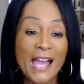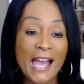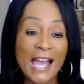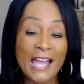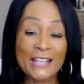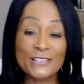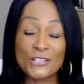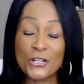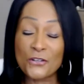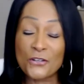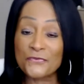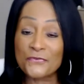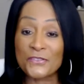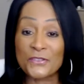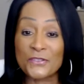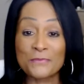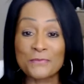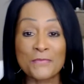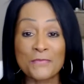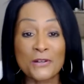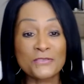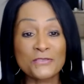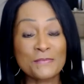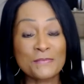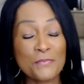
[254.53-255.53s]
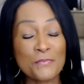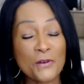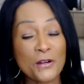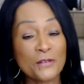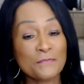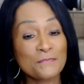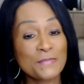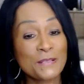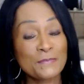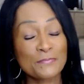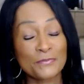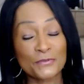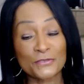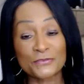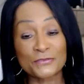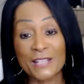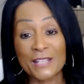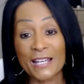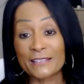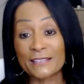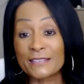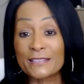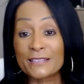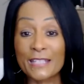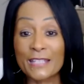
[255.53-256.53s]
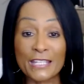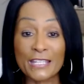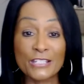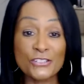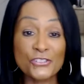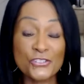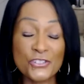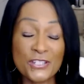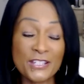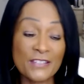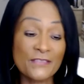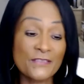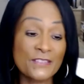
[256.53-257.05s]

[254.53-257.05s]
I know for the most part, people are not engaging